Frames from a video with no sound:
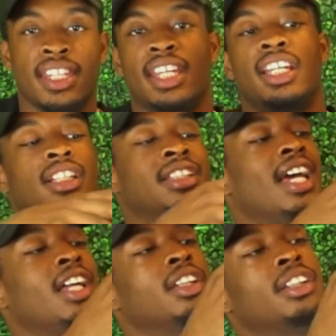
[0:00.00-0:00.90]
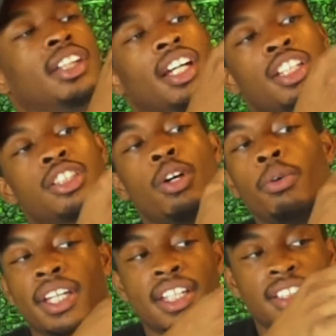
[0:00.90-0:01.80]
they, they, it's
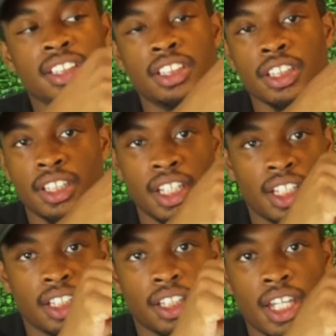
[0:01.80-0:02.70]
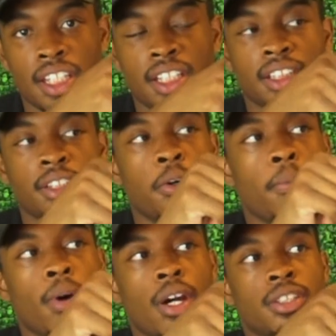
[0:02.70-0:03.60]
so easy to get like little
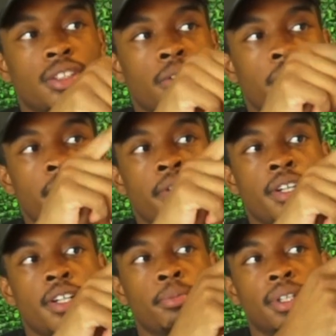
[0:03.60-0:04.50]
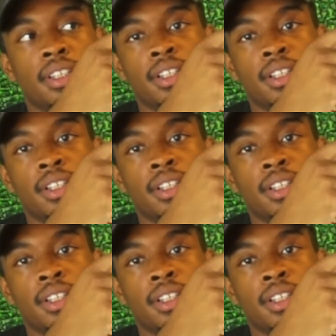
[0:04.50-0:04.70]
marks on them and